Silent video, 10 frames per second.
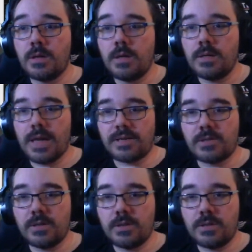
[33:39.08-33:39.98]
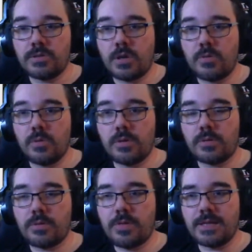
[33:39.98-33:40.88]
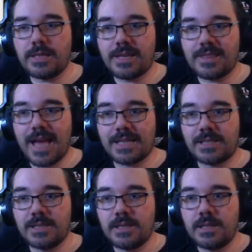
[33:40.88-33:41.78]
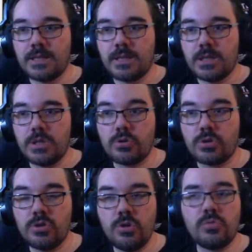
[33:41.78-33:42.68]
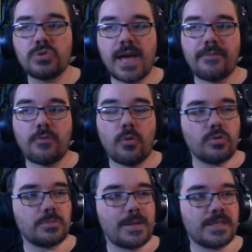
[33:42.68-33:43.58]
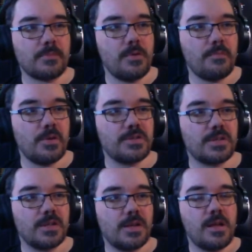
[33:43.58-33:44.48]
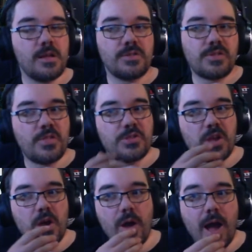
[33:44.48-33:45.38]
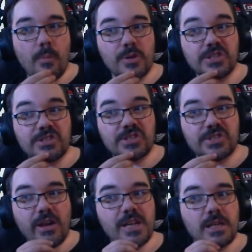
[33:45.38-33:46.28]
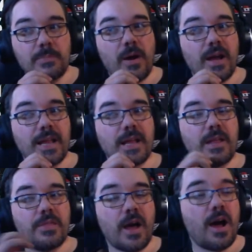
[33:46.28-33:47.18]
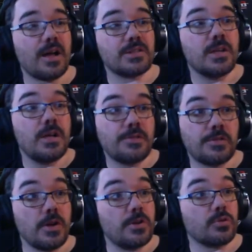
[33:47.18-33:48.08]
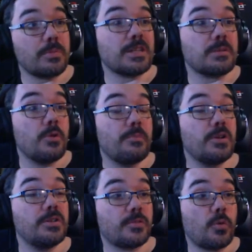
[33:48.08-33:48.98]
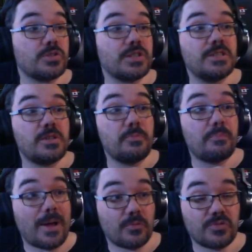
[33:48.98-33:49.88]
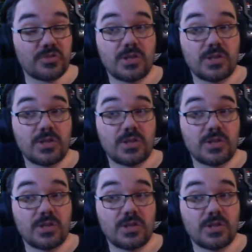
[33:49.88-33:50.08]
yes, so things like that, you can use that for automatic movement, which is decided by the heart. The third automatic movement is, of course, is bounce.